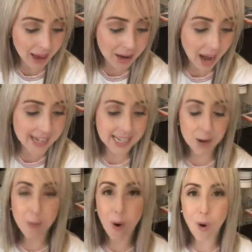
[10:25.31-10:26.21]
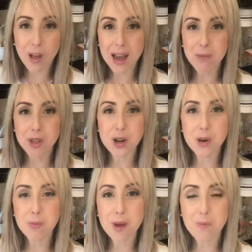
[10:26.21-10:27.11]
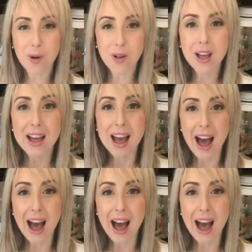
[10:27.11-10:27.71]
And I did a poll, and the new people,